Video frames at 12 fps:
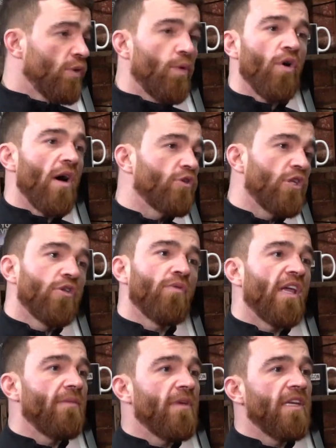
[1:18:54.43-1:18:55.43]
you walk out and you
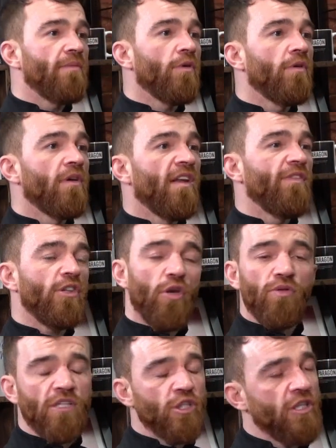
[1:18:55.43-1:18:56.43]
don't hate me anymore. And if you
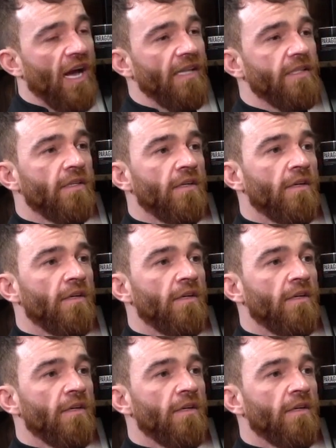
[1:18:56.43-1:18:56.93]
do, then sad.